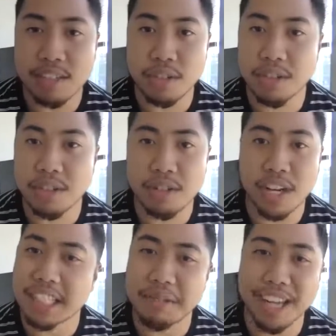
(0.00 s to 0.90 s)
He's like, dude,
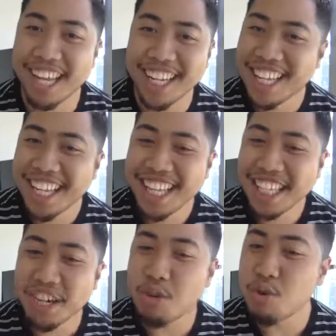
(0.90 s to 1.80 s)
you're crazy,
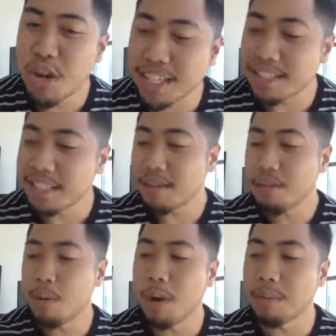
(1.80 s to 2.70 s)
man. You're
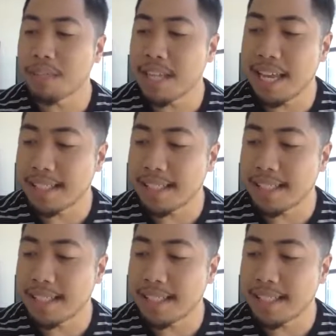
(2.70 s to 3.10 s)
crazy. But what I'm